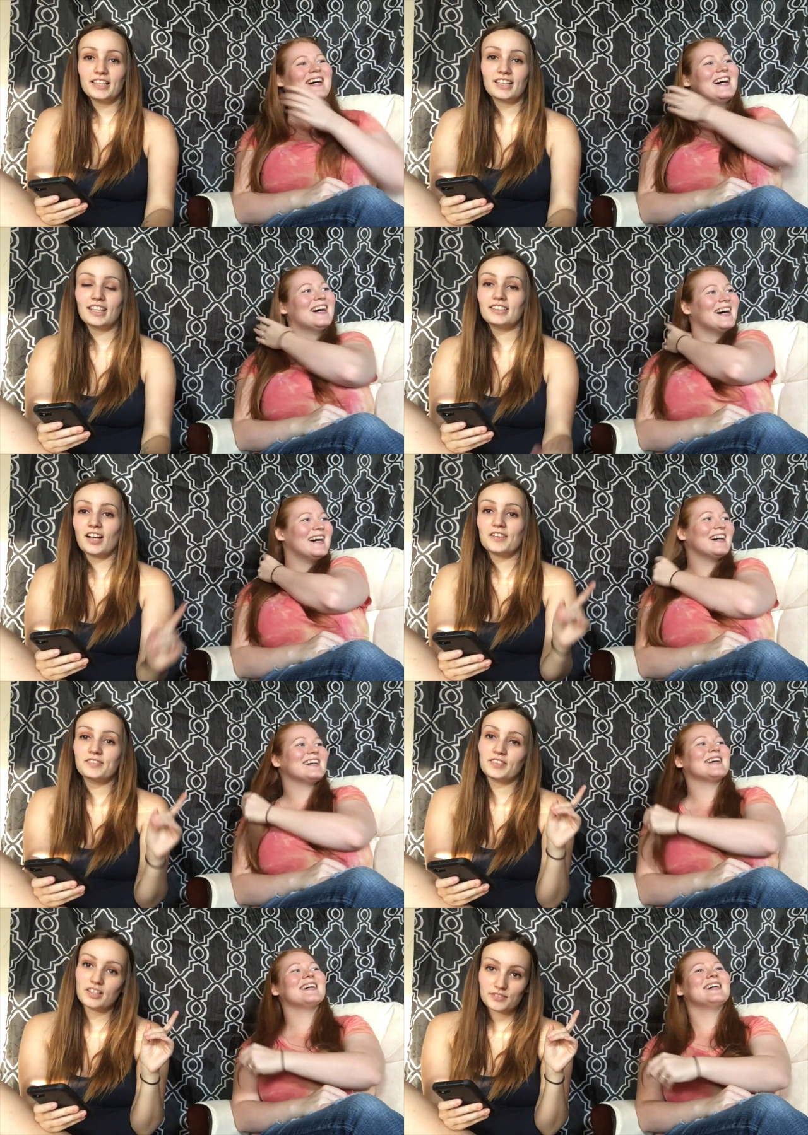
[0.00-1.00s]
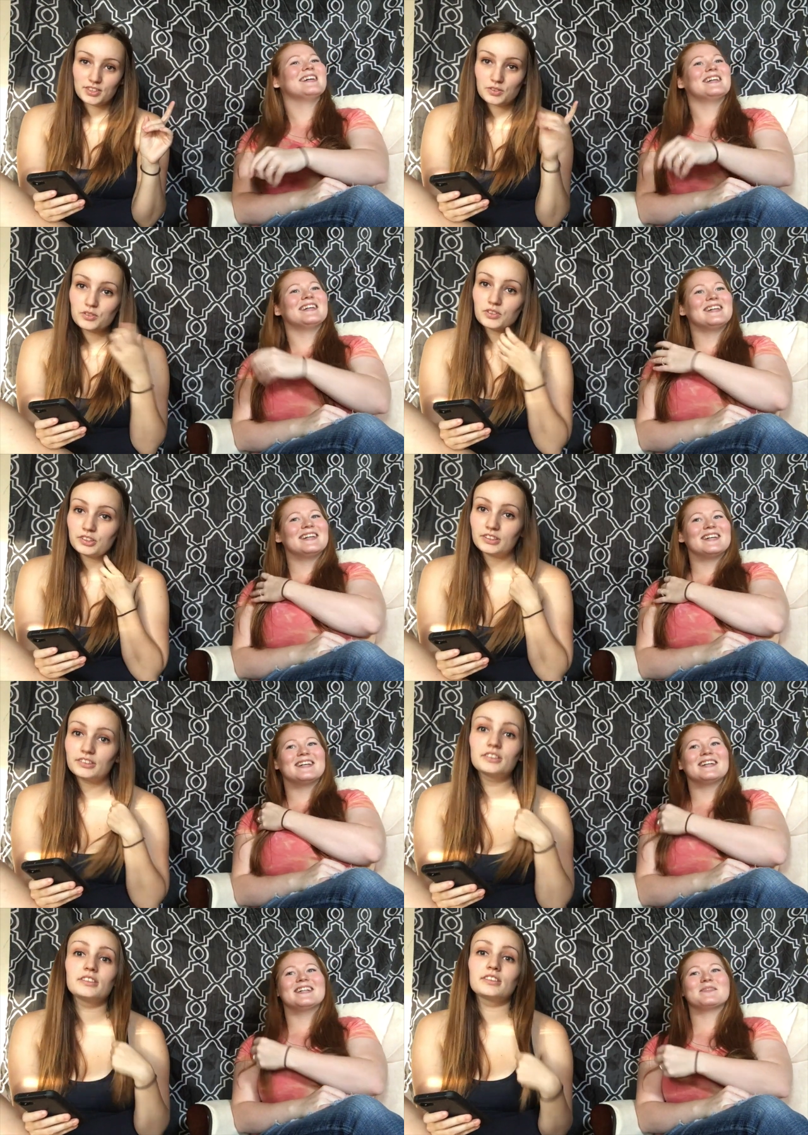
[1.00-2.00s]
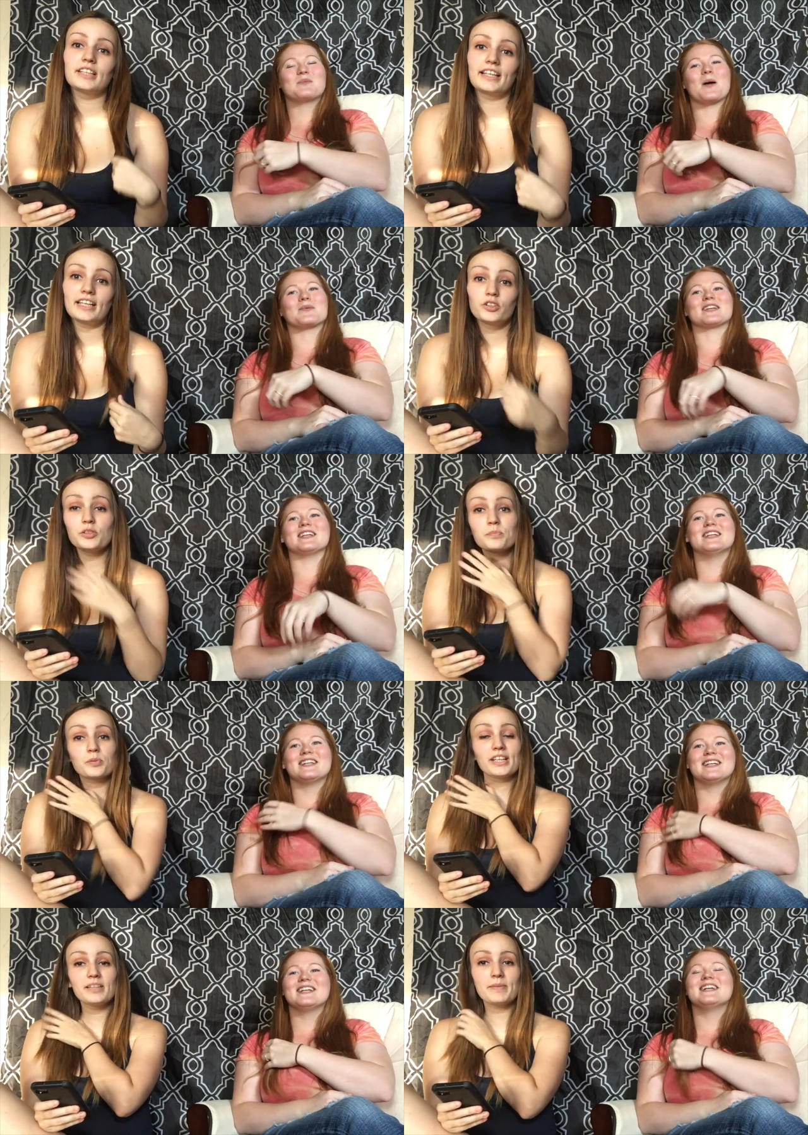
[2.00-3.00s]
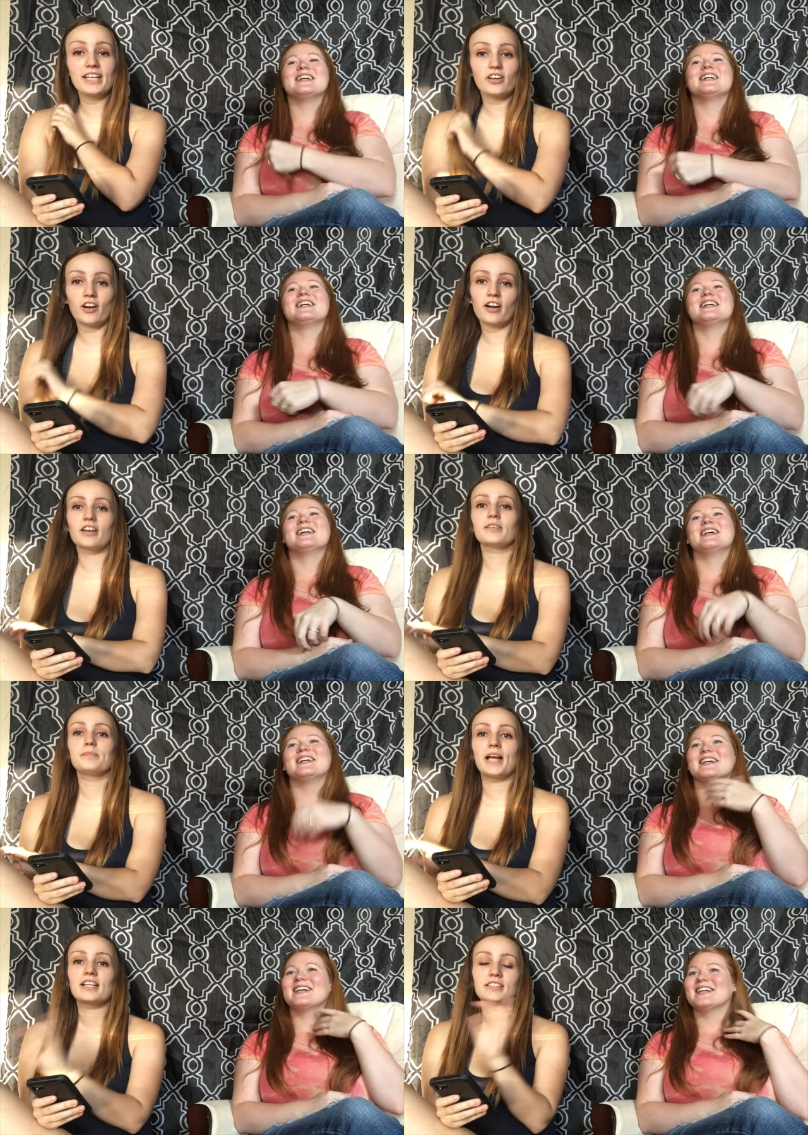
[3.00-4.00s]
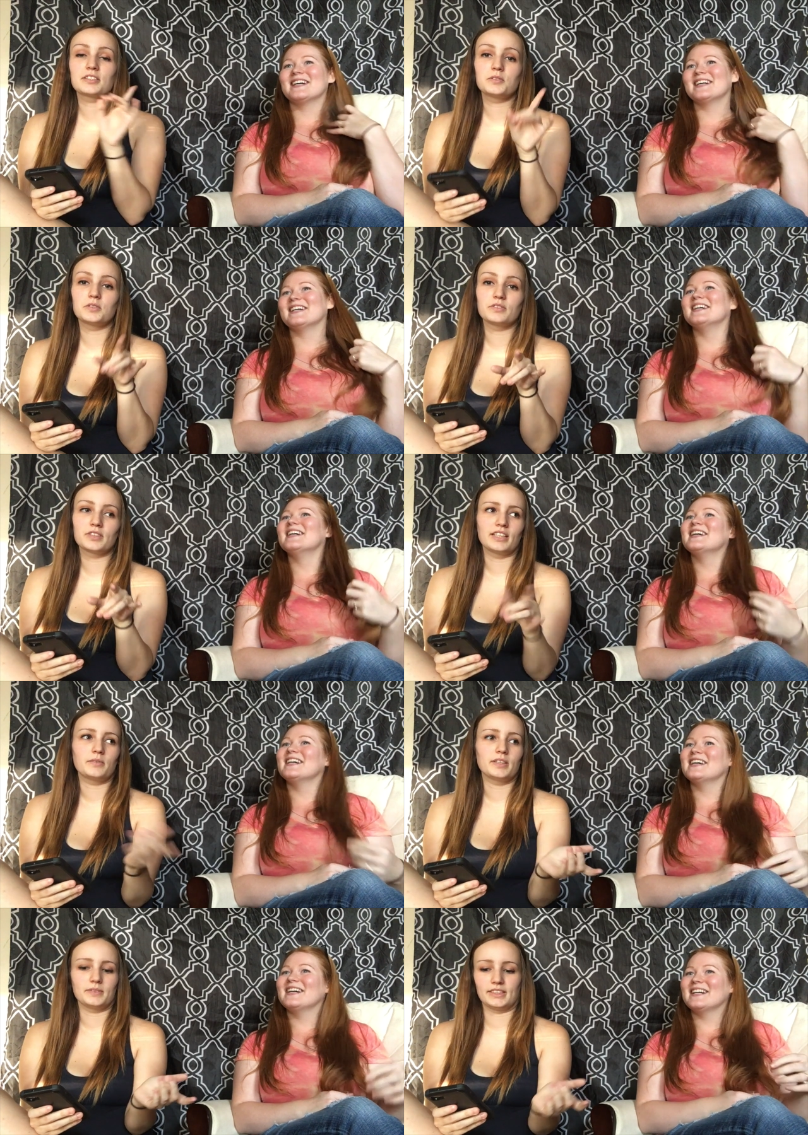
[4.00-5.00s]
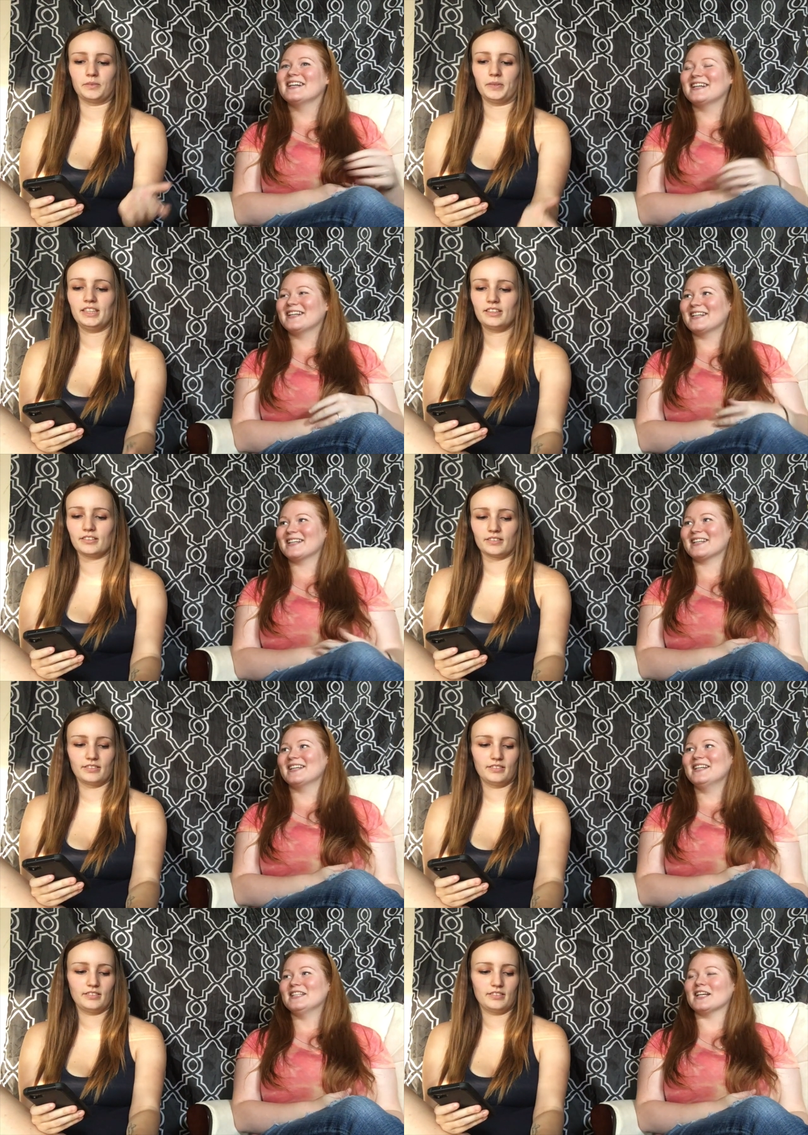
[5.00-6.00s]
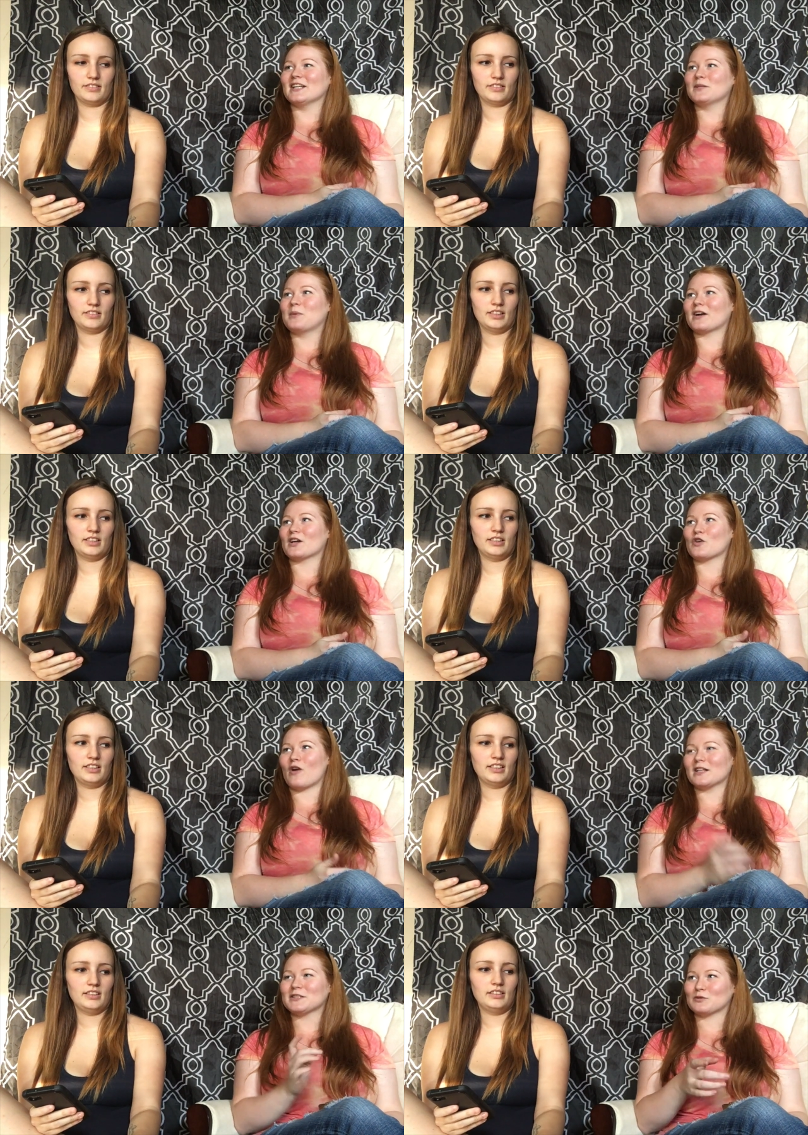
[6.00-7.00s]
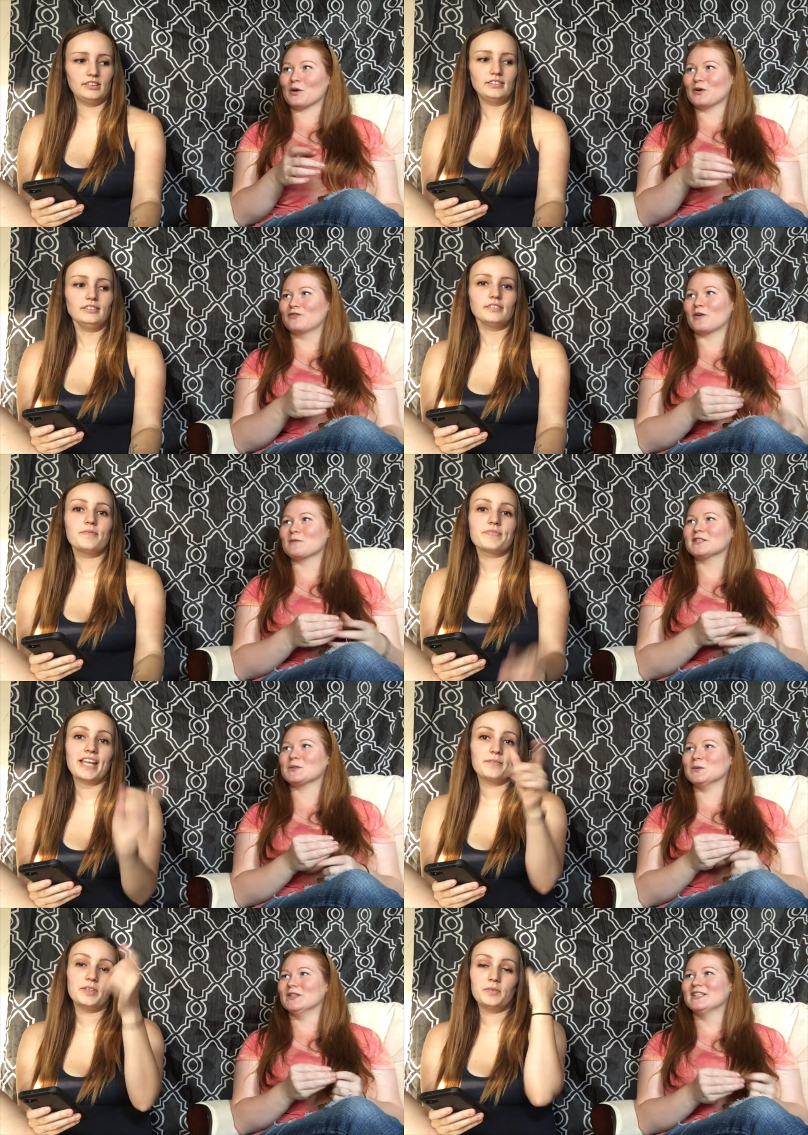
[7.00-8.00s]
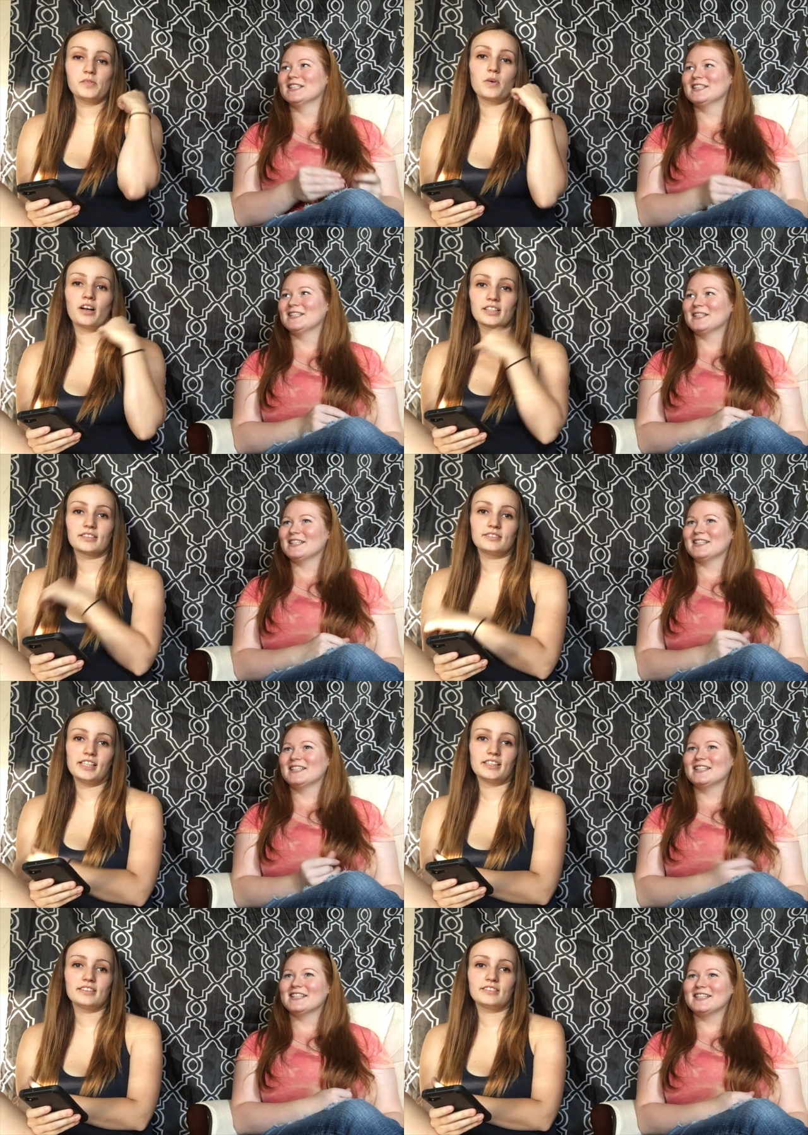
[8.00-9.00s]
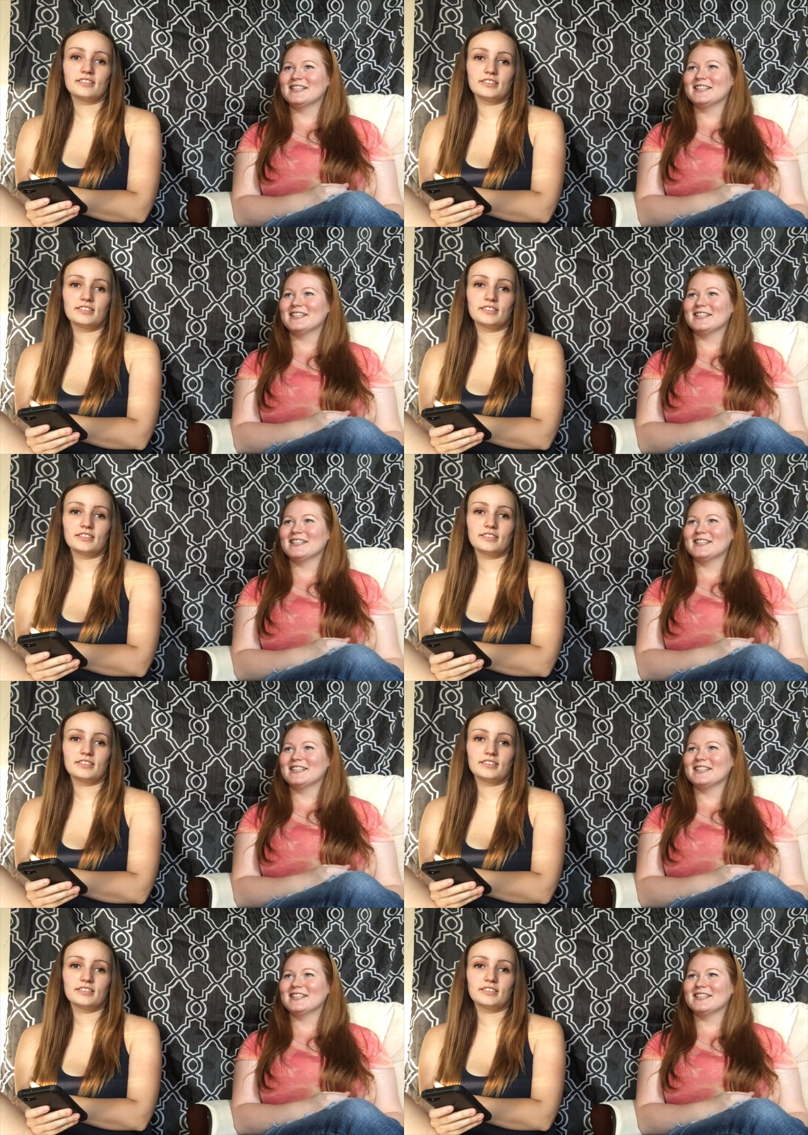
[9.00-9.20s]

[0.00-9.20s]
Speaker 1: got kicked off of school. Like Property. I couldn't bring my car back to school for like what was it a week or?
Speaker 2: Yeah, you had to park across the road from the school. And we
Speaker 1: would walk, and